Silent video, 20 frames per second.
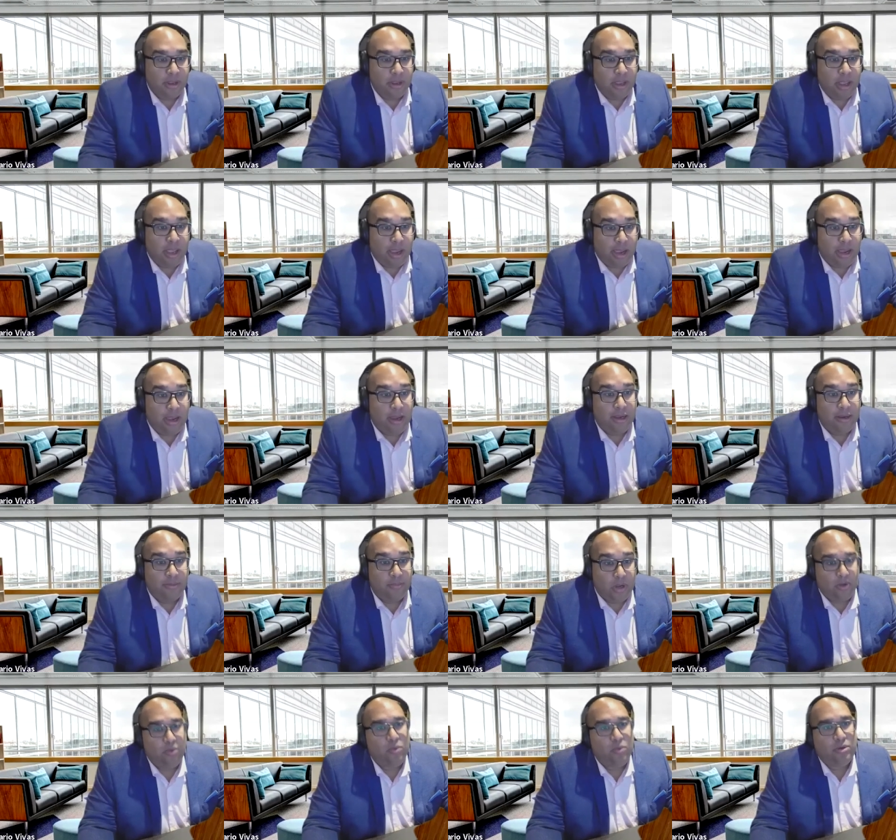
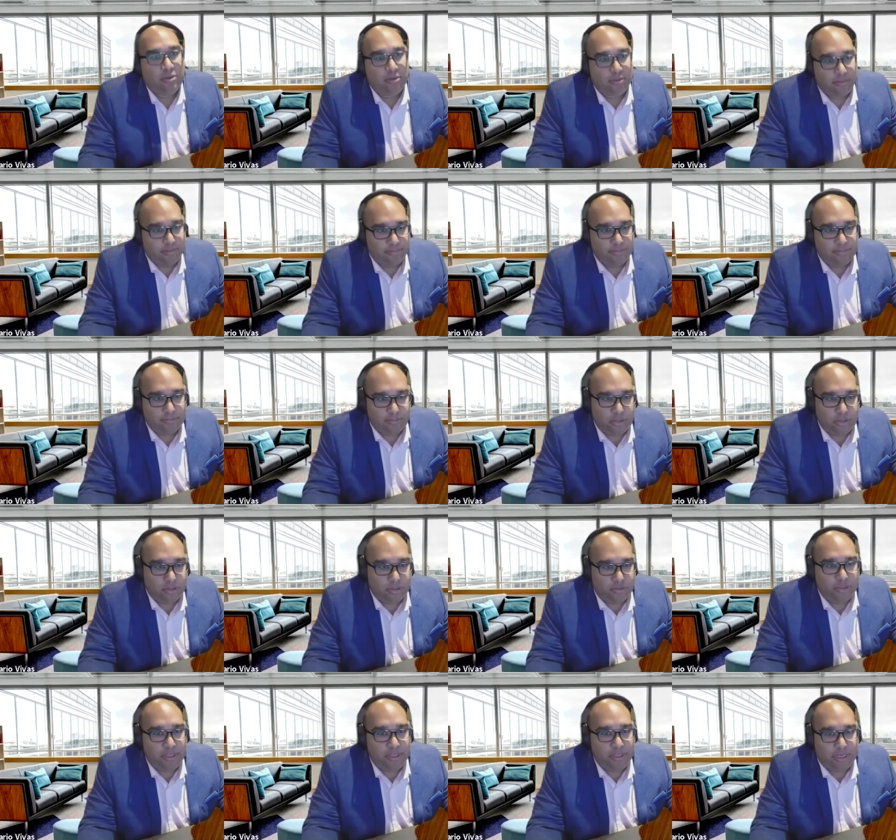Um, well, the
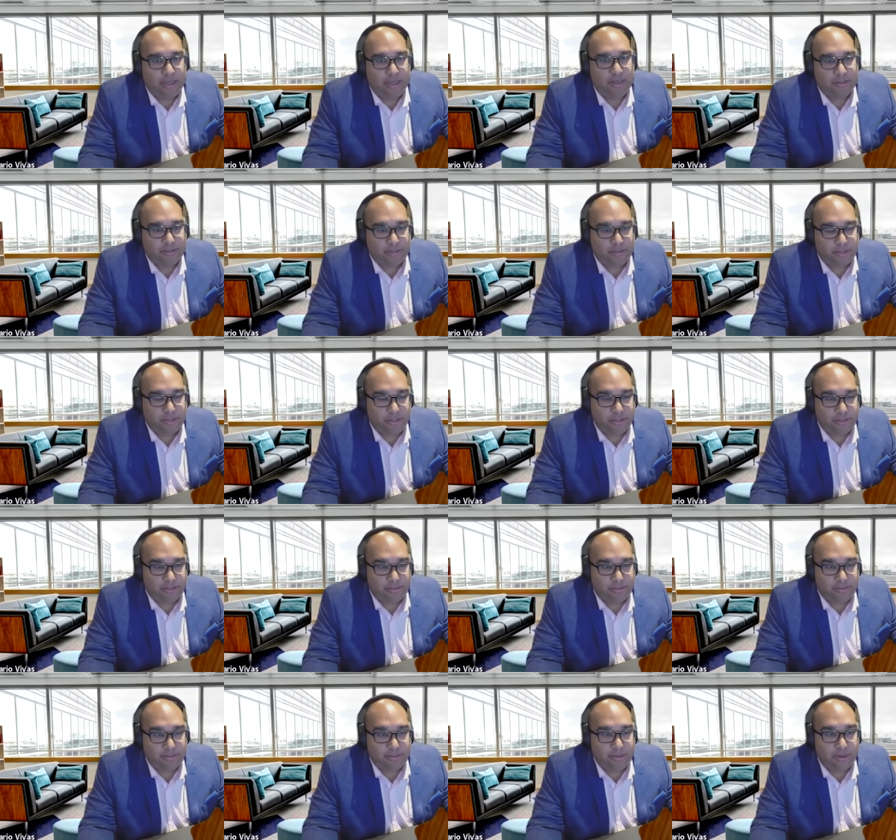training has changed
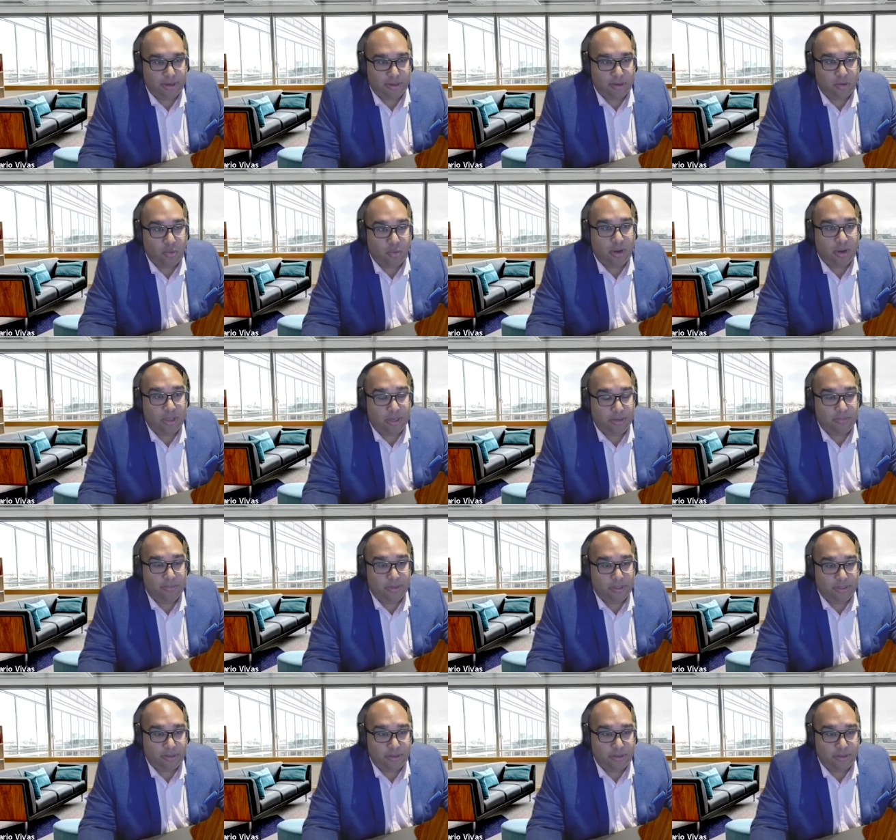uh, quite a bit